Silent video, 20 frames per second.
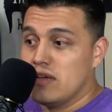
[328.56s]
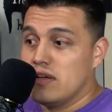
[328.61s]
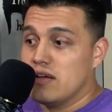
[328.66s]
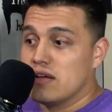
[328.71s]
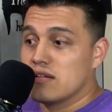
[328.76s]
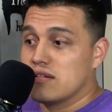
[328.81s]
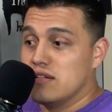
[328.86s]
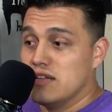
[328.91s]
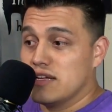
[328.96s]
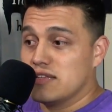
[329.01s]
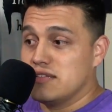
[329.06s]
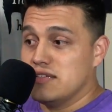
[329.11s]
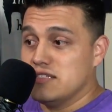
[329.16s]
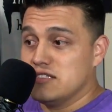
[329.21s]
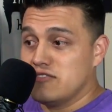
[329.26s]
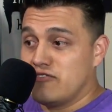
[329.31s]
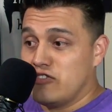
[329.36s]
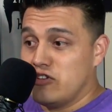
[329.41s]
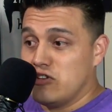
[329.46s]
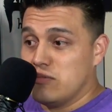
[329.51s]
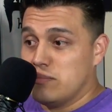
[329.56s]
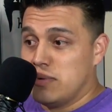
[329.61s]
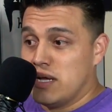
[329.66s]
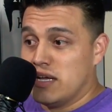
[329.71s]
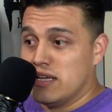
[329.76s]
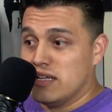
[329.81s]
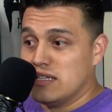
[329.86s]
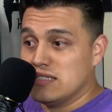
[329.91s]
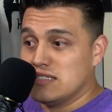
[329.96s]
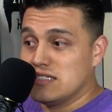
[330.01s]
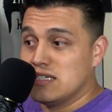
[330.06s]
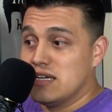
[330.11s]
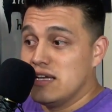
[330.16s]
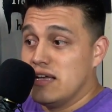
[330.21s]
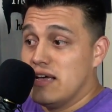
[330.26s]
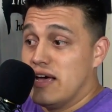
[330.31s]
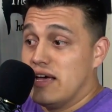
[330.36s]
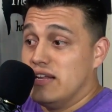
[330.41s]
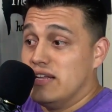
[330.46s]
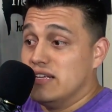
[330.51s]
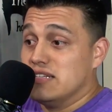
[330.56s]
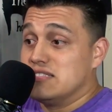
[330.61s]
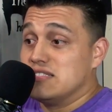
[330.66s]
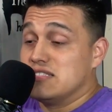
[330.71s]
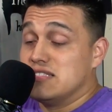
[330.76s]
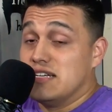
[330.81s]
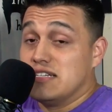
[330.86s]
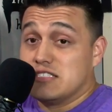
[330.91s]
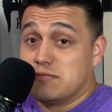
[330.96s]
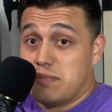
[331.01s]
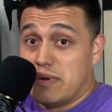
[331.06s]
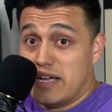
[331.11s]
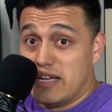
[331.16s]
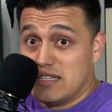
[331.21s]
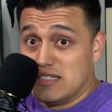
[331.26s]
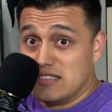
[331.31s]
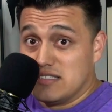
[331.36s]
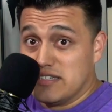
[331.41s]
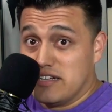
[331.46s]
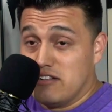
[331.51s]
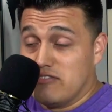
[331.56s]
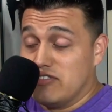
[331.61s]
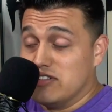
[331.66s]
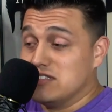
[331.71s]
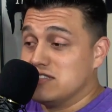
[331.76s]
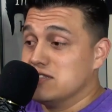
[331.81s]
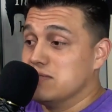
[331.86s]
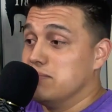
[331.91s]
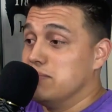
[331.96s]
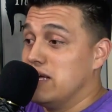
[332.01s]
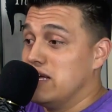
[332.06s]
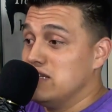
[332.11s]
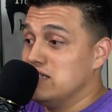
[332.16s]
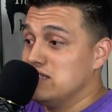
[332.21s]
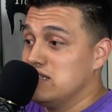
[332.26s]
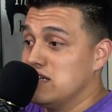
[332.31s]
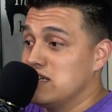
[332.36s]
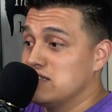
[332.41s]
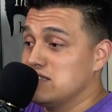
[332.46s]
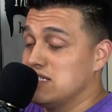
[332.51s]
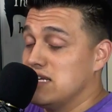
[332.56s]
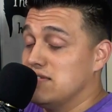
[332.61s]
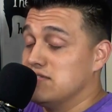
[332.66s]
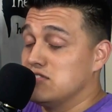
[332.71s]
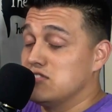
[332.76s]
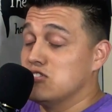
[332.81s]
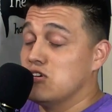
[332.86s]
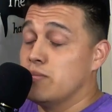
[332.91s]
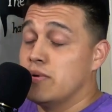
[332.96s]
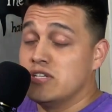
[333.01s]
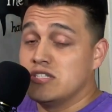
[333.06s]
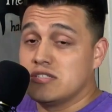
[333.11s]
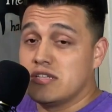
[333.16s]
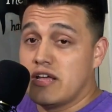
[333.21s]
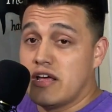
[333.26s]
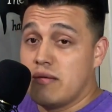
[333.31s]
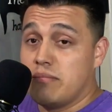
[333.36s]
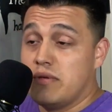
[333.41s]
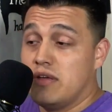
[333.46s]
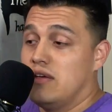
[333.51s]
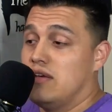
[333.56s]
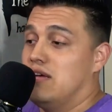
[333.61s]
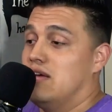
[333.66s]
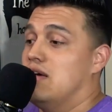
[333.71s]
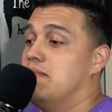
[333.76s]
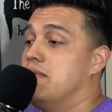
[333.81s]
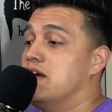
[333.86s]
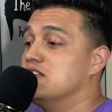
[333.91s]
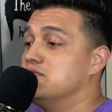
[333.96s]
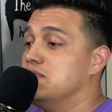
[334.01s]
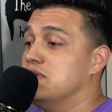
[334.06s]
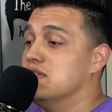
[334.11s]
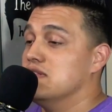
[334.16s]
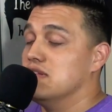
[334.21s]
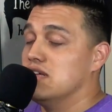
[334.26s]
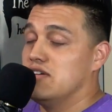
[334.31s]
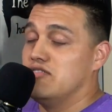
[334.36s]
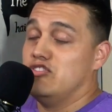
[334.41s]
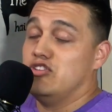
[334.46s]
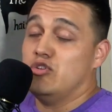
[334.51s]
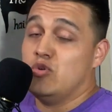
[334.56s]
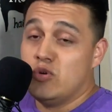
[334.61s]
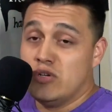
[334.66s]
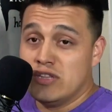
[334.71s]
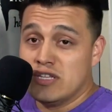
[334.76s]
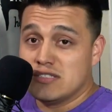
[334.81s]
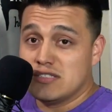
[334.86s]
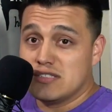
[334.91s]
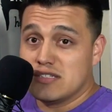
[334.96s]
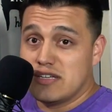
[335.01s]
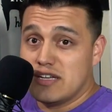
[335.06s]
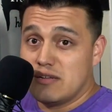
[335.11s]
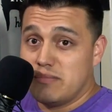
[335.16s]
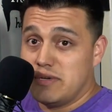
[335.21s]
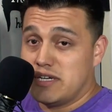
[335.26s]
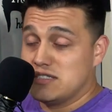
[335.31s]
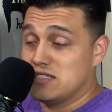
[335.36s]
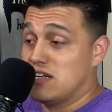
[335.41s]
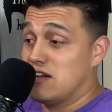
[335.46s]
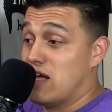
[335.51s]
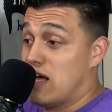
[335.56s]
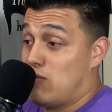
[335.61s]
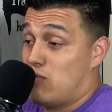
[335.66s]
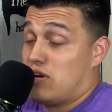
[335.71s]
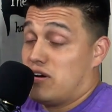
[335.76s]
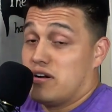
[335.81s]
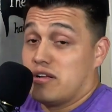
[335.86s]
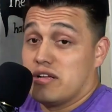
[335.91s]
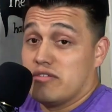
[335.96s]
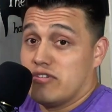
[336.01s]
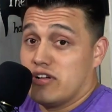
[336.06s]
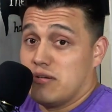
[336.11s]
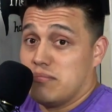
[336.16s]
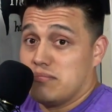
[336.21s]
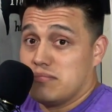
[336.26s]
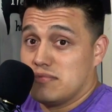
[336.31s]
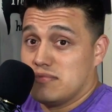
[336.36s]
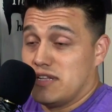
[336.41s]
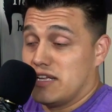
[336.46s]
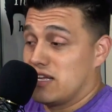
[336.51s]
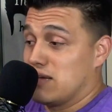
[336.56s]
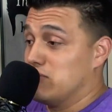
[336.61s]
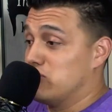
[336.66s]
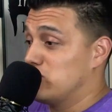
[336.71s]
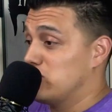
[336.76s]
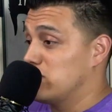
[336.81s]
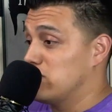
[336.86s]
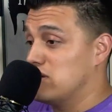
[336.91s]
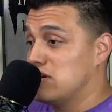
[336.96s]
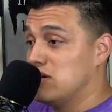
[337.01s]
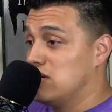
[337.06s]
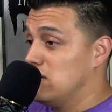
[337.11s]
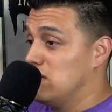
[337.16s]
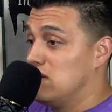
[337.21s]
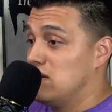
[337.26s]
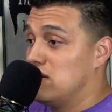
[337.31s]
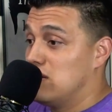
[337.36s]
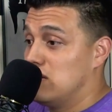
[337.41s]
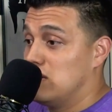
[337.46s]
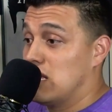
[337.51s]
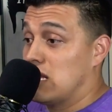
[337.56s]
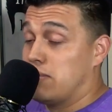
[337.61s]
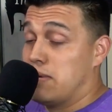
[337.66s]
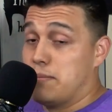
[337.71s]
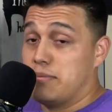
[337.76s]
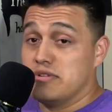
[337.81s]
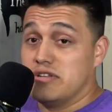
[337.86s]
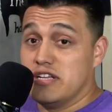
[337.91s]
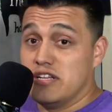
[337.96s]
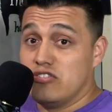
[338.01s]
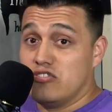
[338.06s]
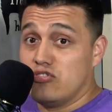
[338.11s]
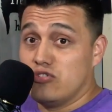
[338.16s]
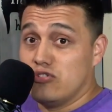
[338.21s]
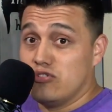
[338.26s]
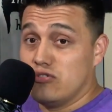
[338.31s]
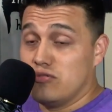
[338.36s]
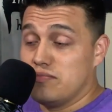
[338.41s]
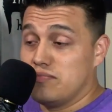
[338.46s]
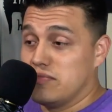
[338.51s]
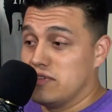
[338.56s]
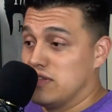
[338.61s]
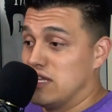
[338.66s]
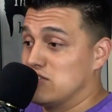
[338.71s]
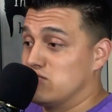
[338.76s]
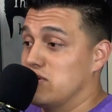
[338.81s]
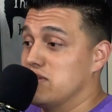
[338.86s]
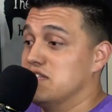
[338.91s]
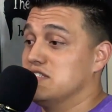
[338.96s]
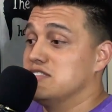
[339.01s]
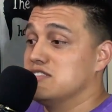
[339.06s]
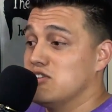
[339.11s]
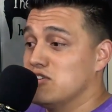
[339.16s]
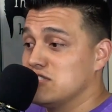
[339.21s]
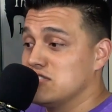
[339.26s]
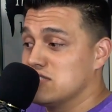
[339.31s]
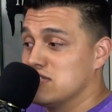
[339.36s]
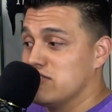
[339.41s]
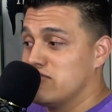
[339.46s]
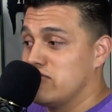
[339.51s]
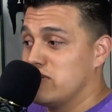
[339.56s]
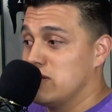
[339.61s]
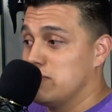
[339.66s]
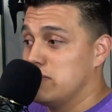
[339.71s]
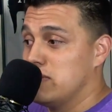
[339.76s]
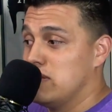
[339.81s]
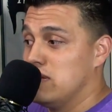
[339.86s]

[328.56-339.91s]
click these few buttons, and it syncs by itself. It's amazing, saves so much time. It makes me love doing this again, because I wanted to give up, like I'm sure a lot of people did too. That's why they search stuff up.